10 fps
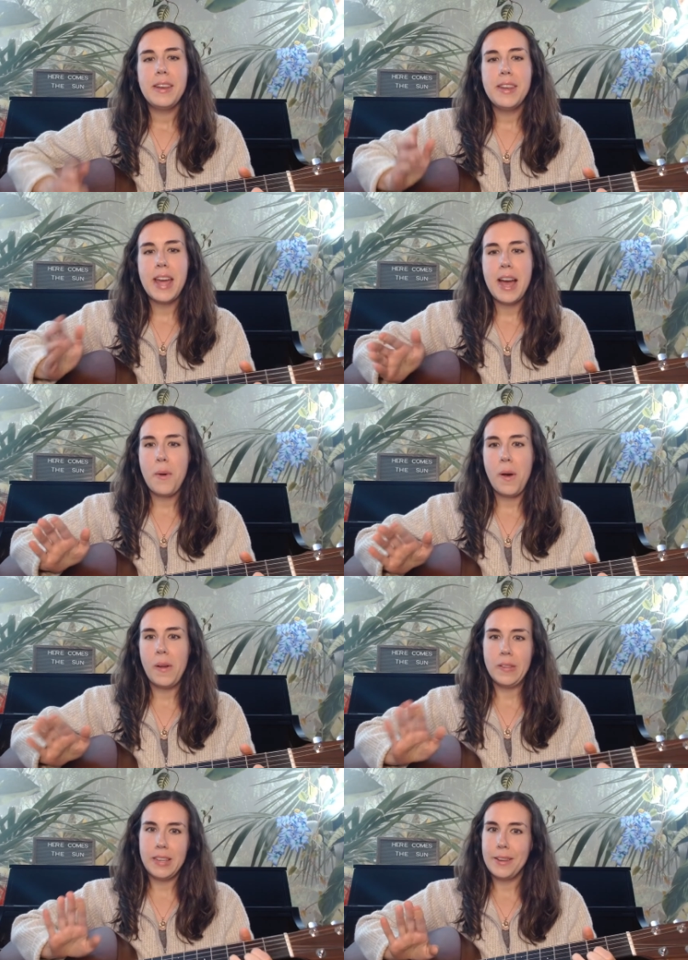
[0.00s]
Now
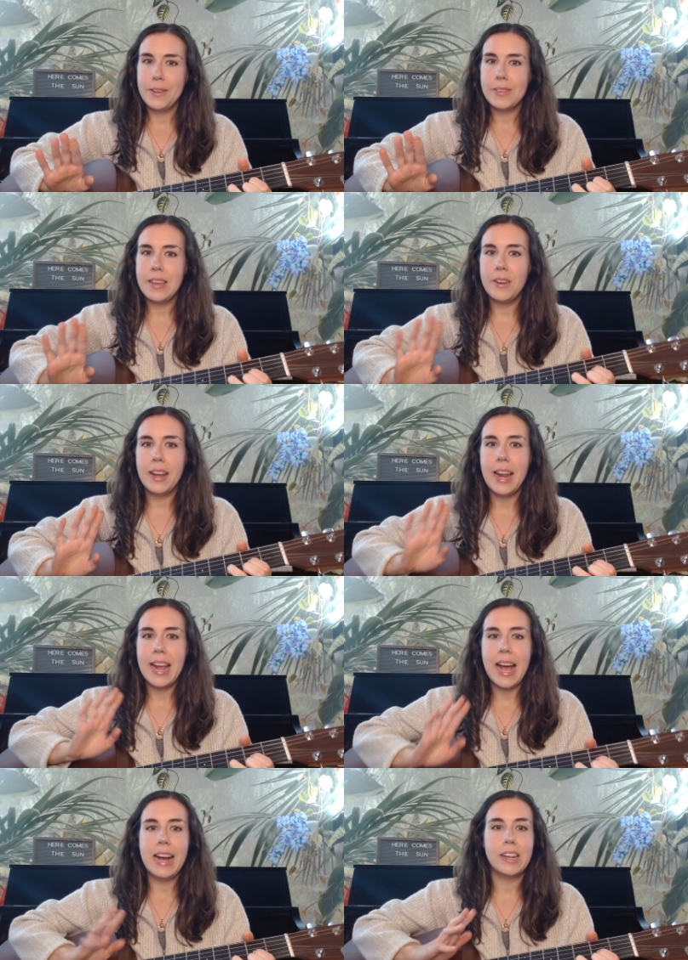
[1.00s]
I'll tell you a secret.
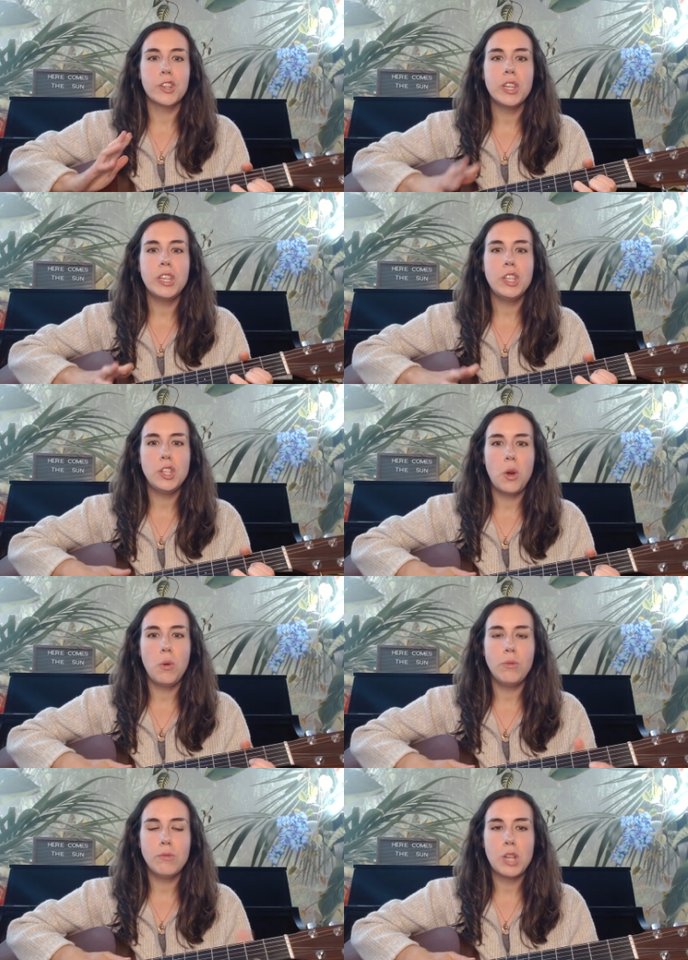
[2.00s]
I actually
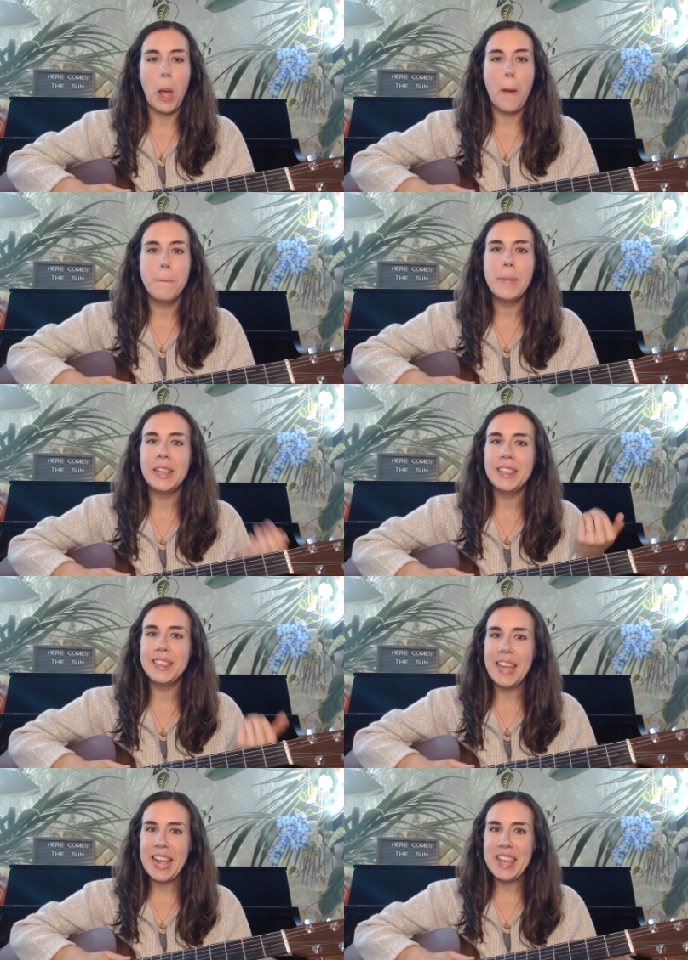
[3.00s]
don't
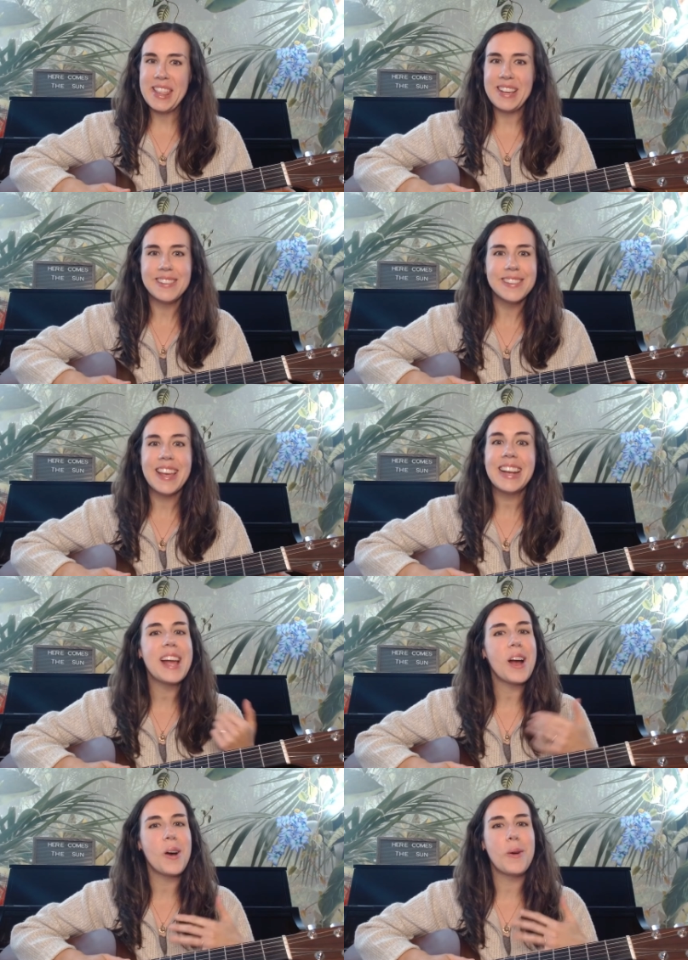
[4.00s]
play this lick.
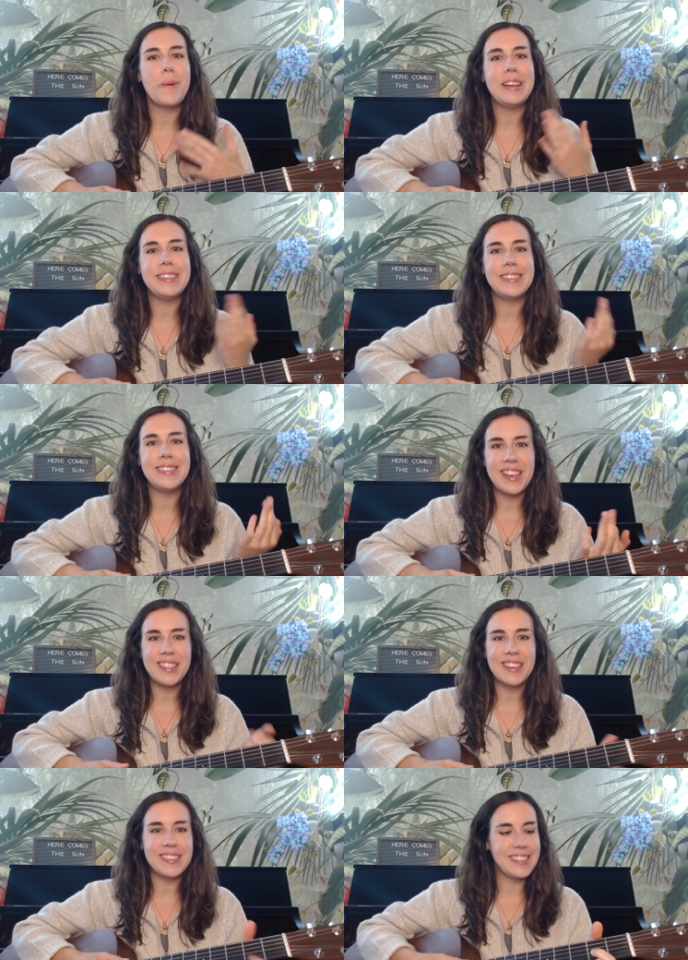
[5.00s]
I always
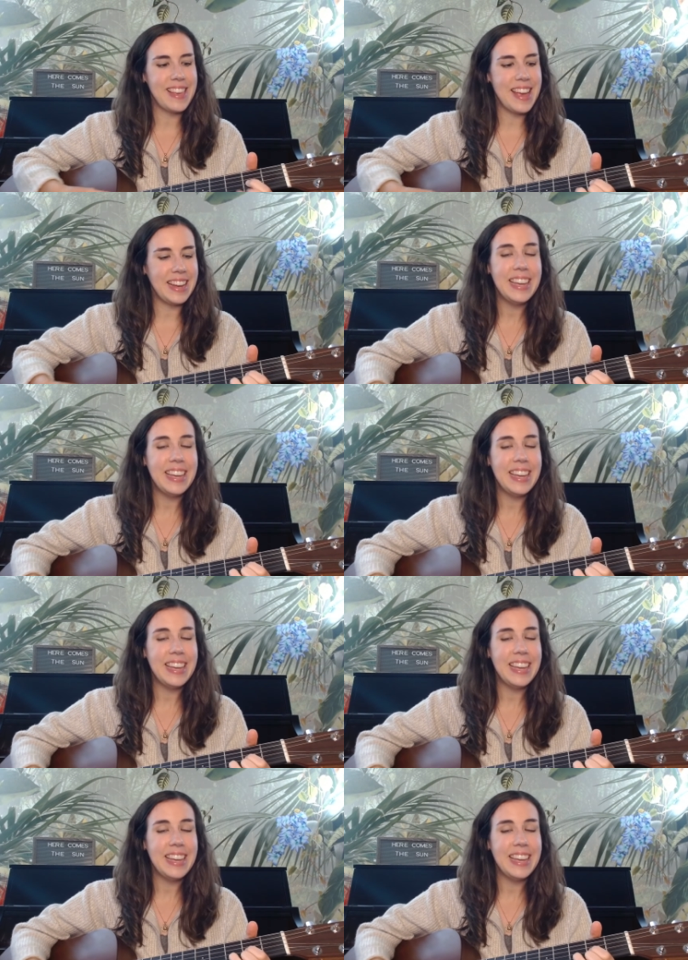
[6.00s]
sing this lick.